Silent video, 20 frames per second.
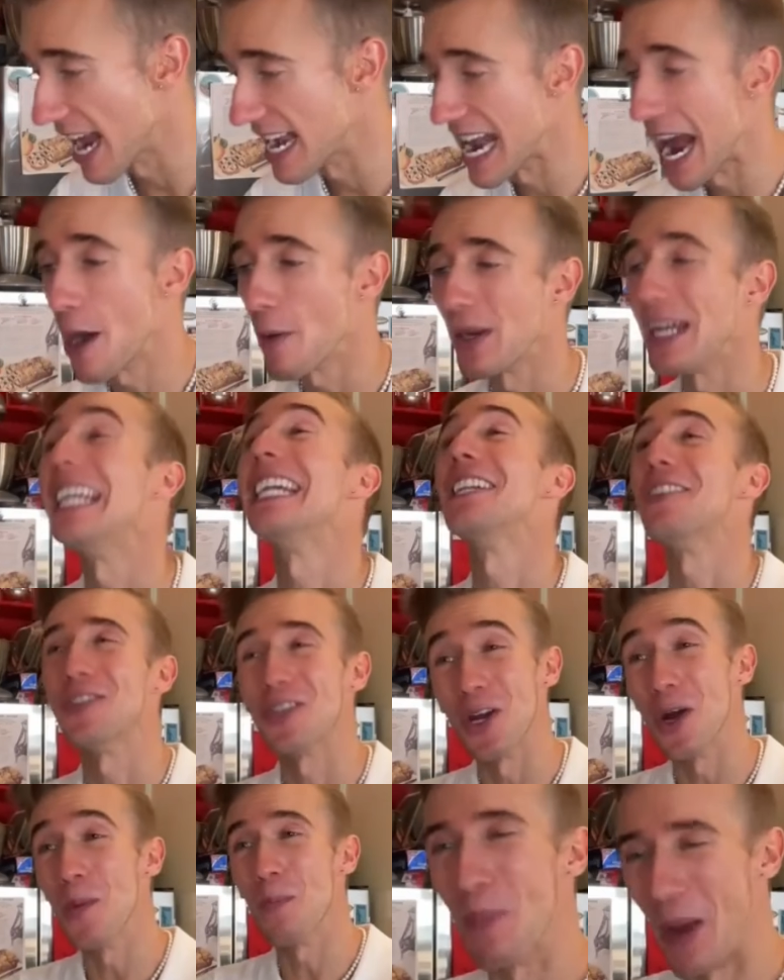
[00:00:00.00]
now we
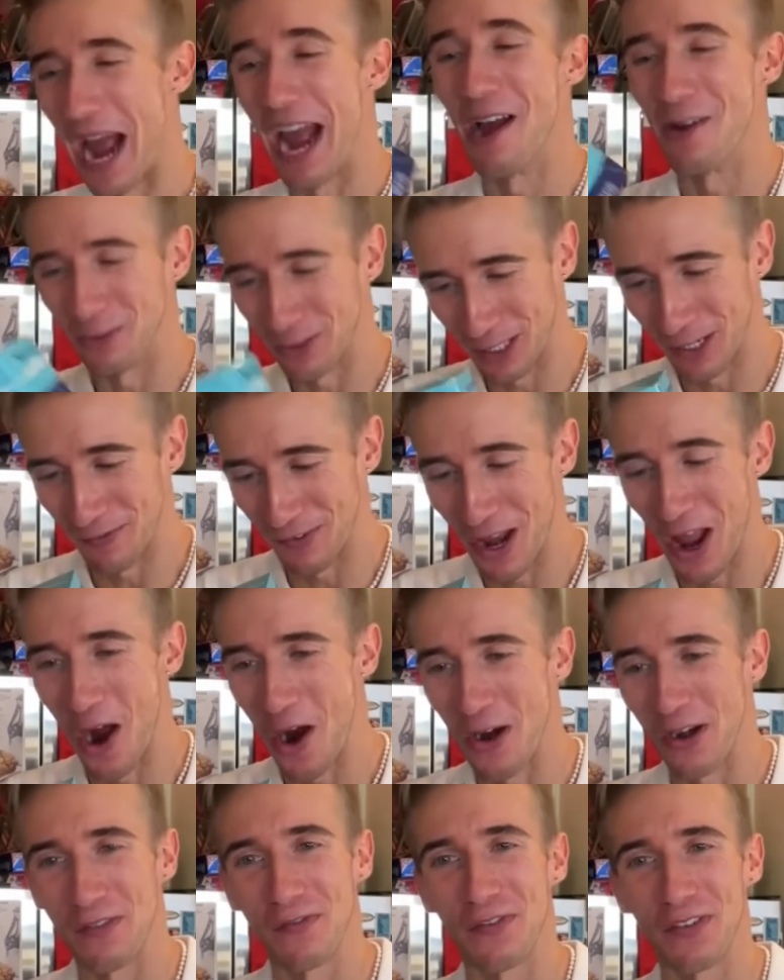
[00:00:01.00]
heat 2 pounds of
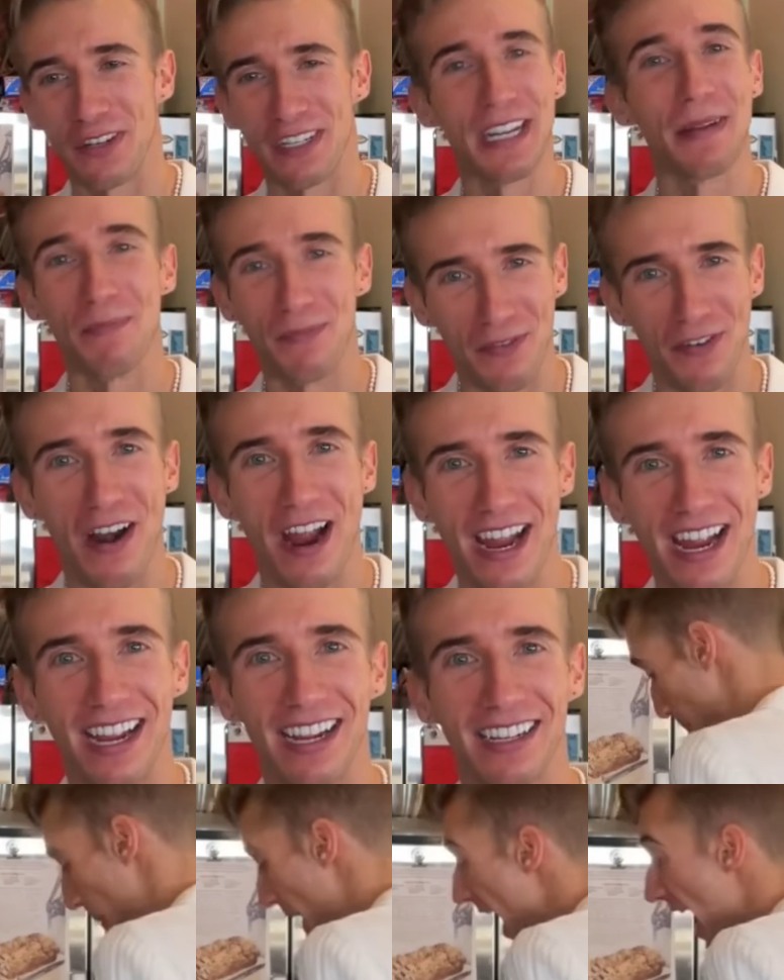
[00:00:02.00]
lard for deep
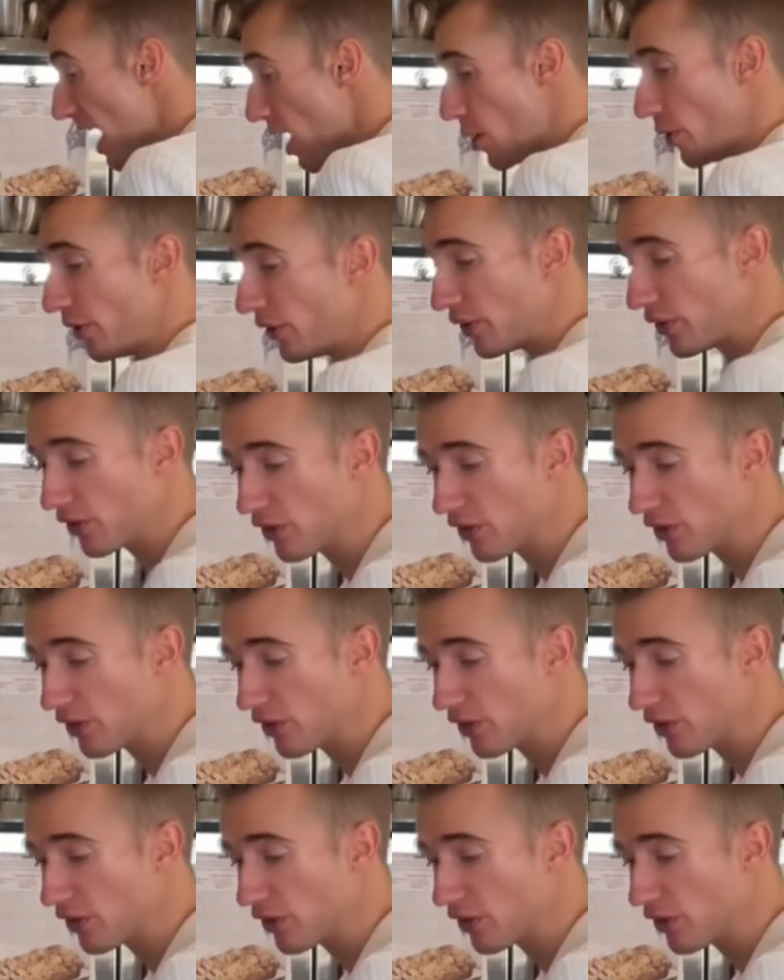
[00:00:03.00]
frying. Pounds!